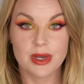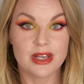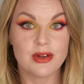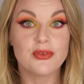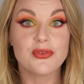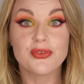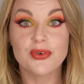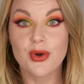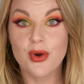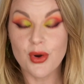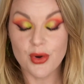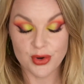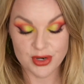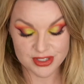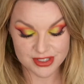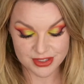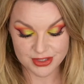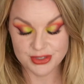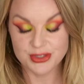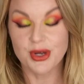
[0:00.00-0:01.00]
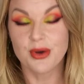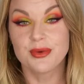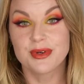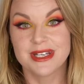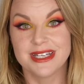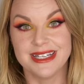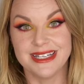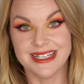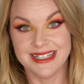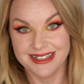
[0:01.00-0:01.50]
And of course you
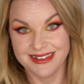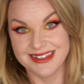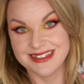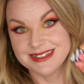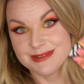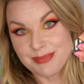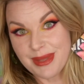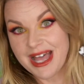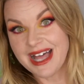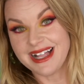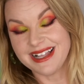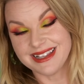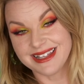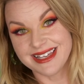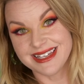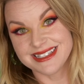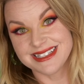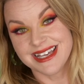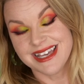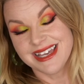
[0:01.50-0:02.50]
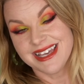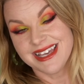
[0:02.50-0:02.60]
don't need this palette